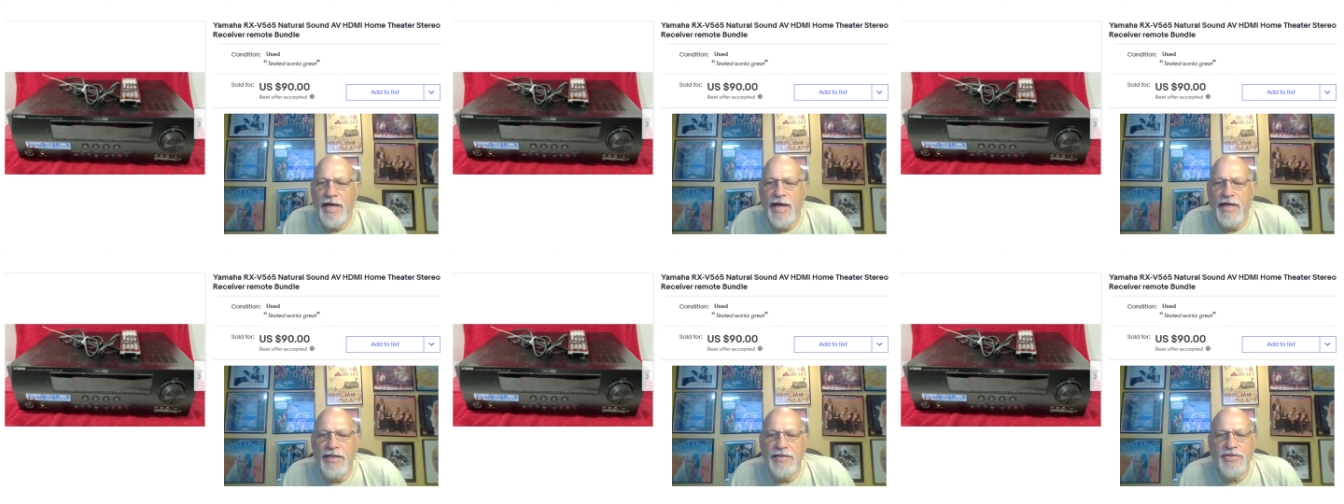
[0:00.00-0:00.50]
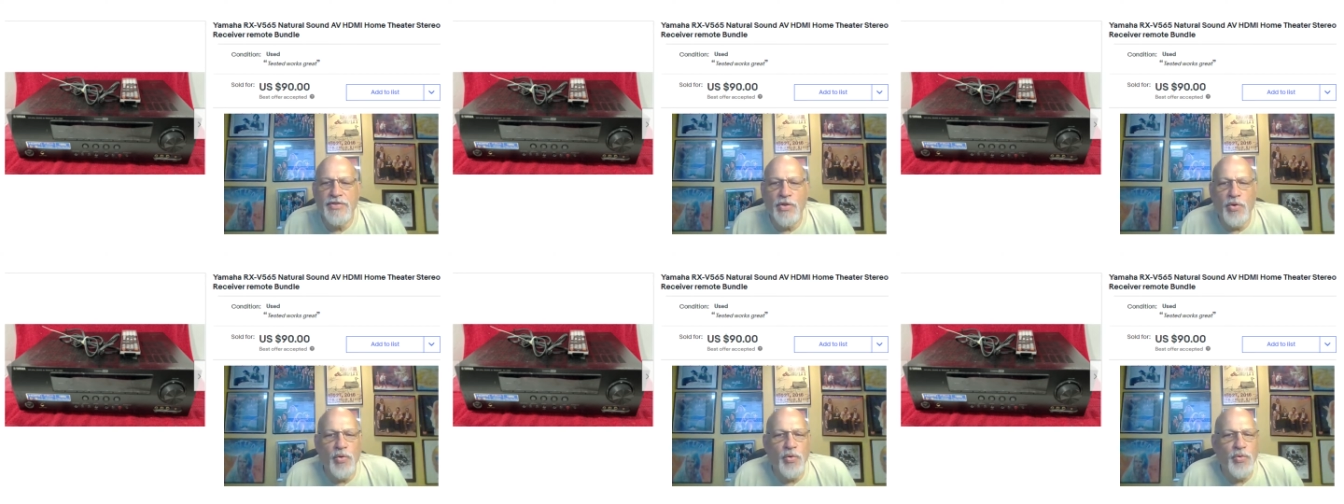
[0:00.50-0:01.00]
and it
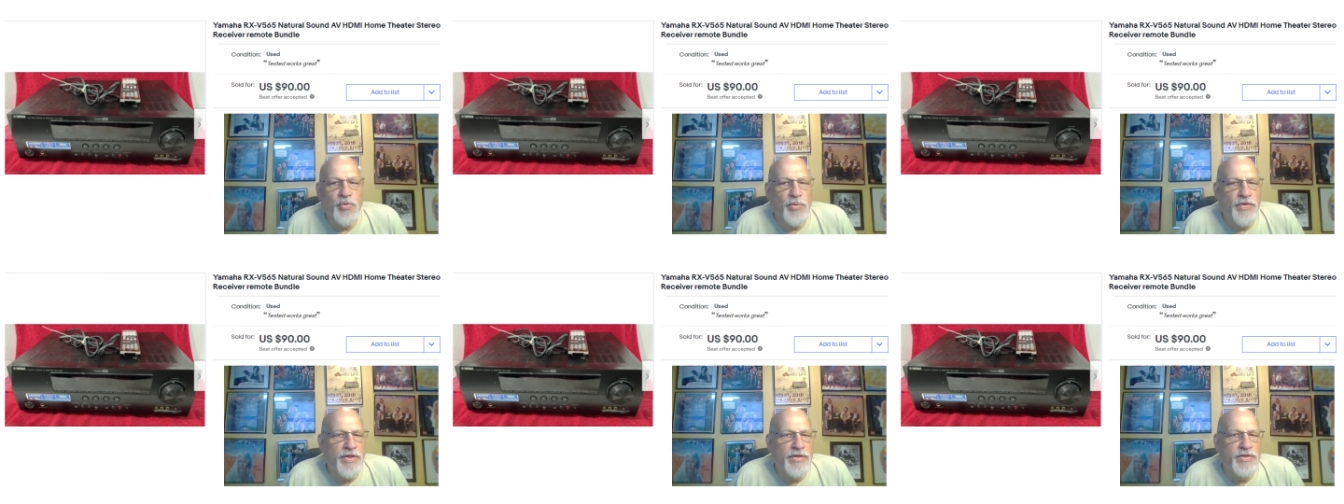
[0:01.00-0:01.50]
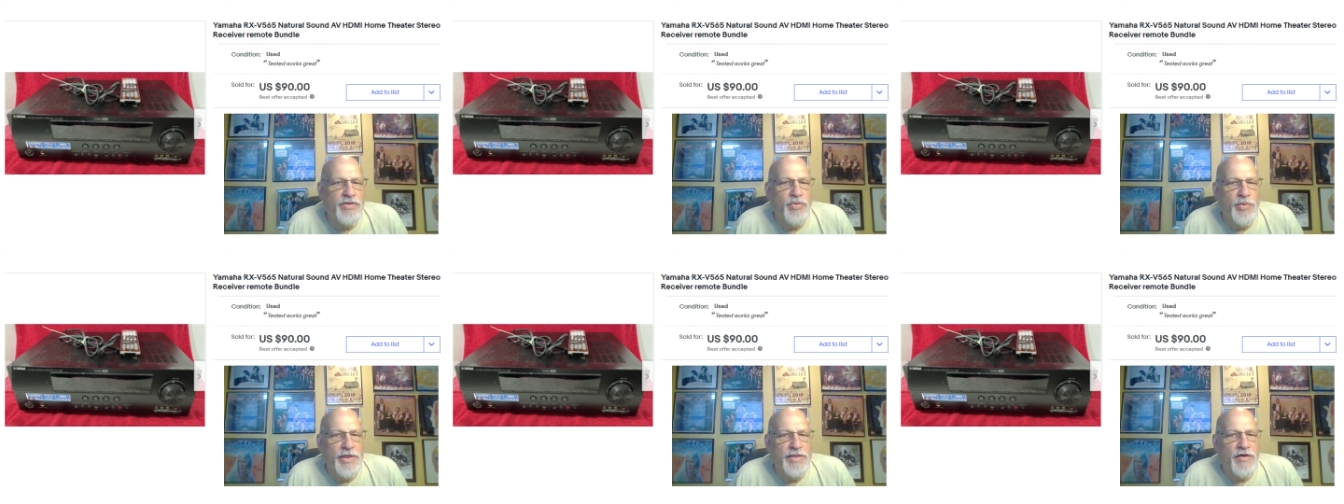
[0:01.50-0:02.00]
sold within
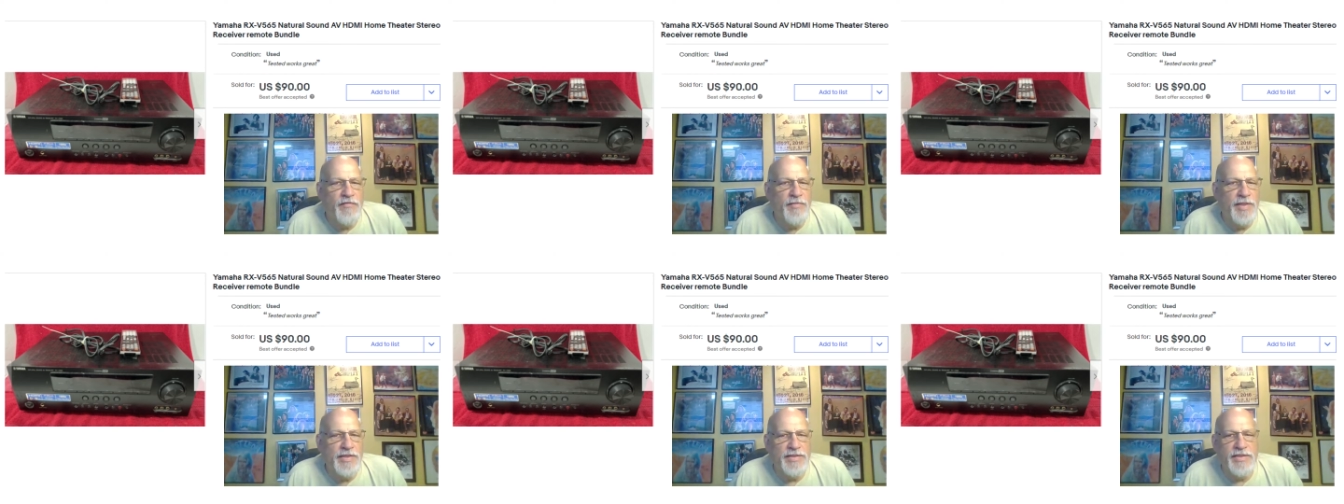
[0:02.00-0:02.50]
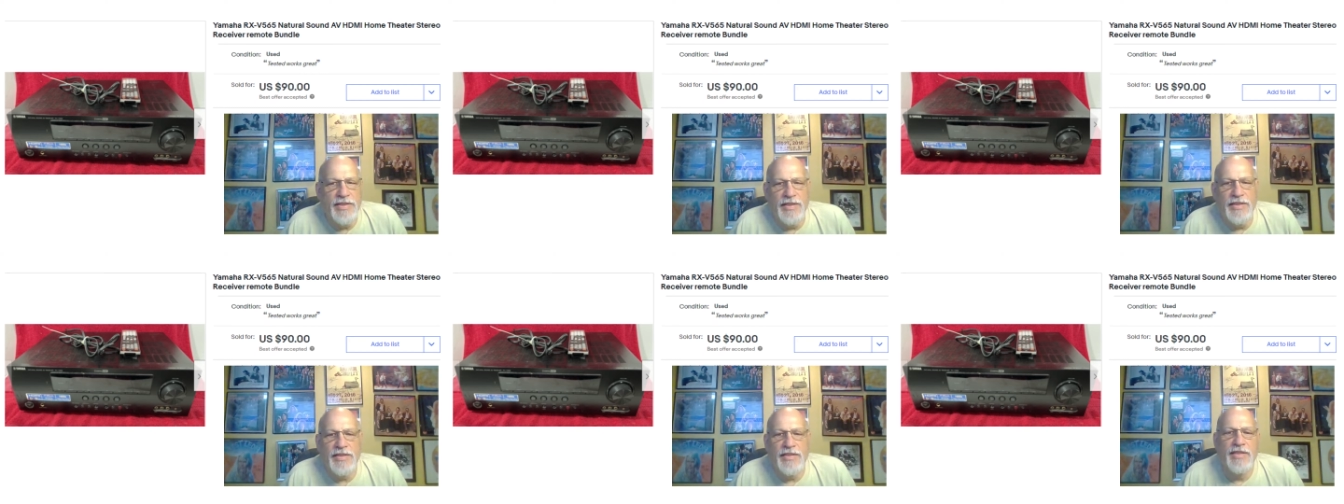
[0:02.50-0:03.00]
2 weeks of me listing
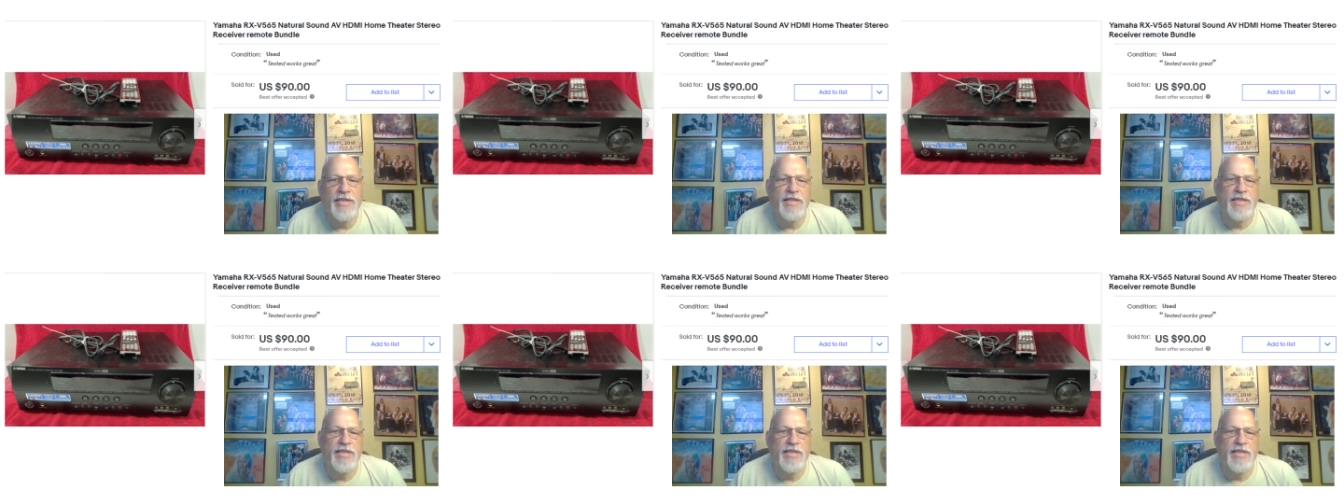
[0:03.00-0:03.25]
it.